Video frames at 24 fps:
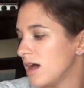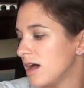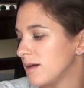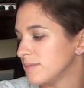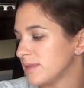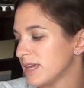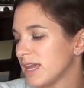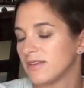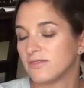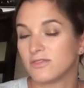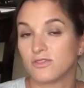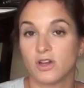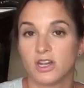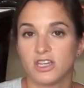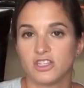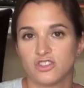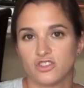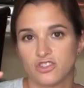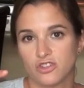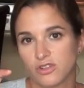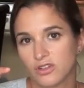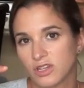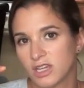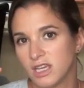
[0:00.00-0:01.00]
They have great
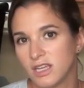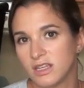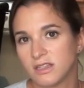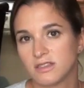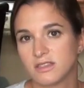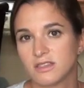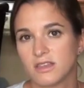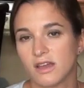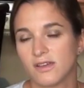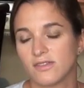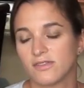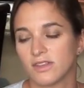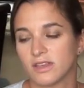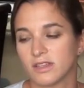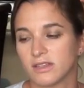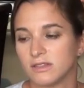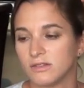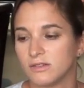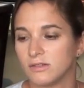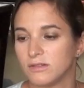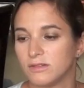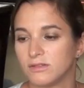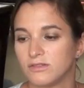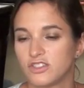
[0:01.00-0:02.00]
jerky and stuff, like
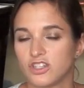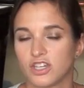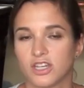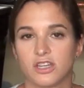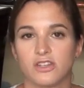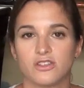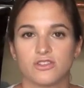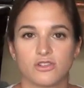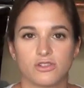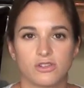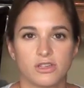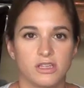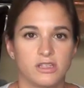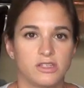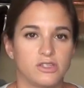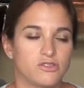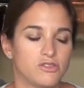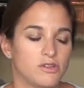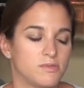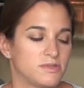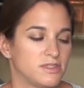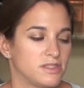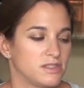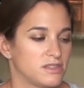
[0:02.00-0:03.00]
little chicken jerky
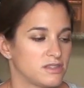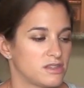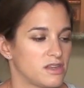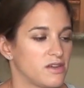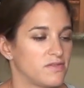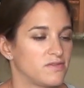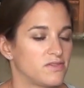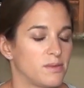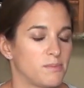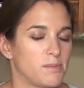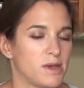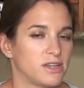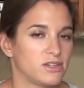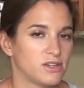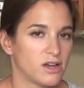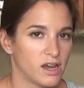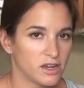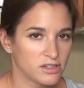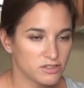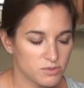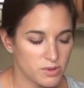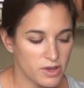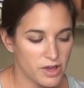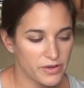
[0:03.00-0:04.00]
strips and stuff by
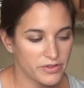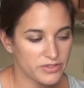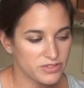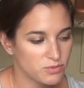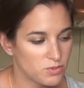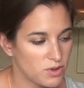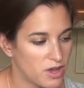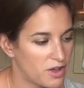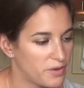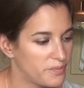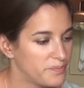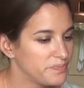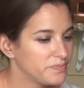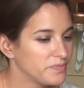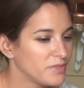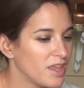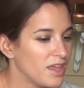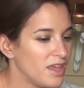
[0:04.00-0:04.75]
Dogswell as well.